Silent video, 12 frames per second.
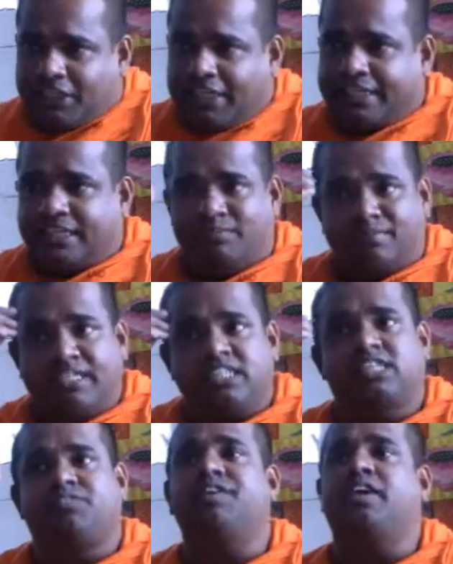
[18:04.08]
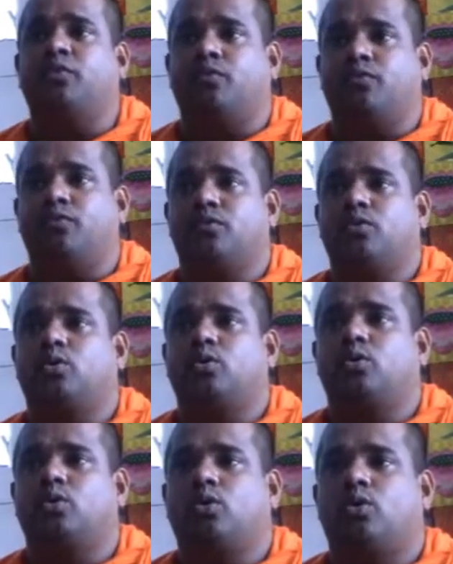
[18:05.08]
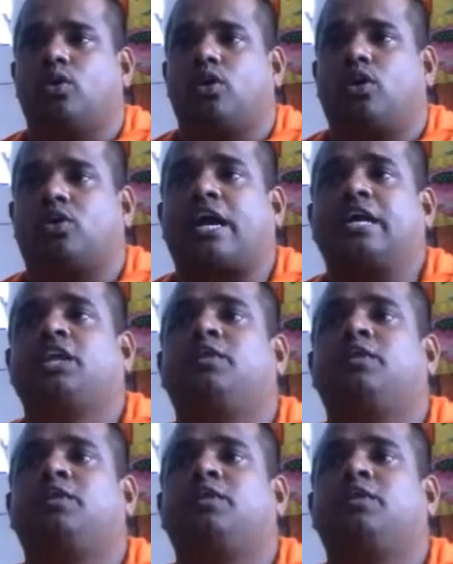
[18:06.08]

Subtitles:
Ditti means view, right